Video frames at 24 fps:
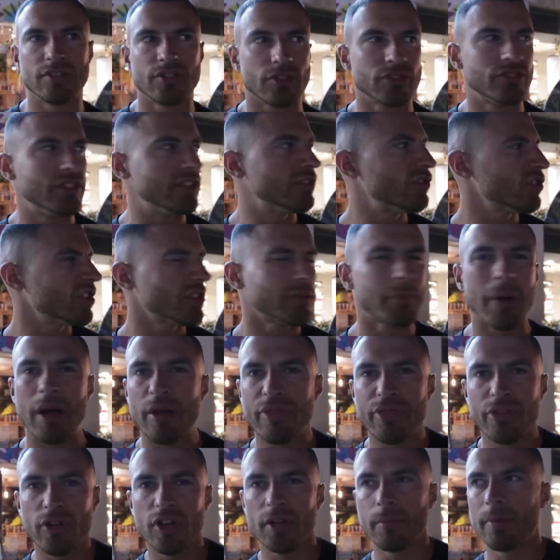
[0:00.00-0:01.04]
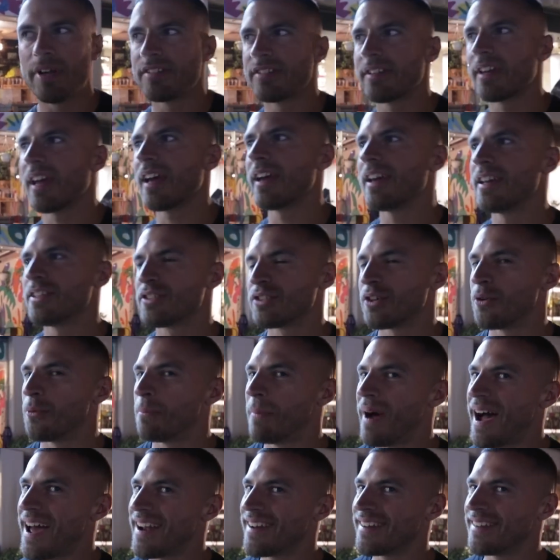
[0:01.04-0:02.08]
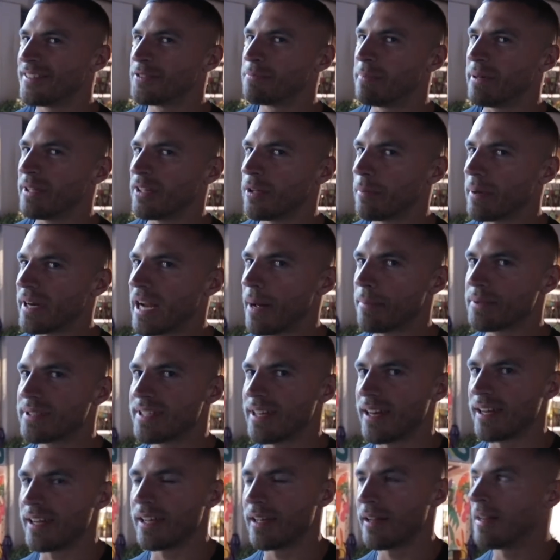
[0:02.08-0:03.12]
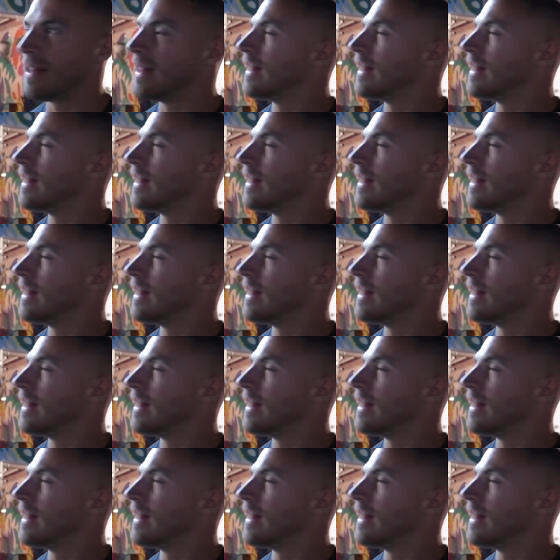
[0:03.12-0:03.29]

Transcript: and dusted. Took us about 30 minutes to get here. So man has built up an appetite.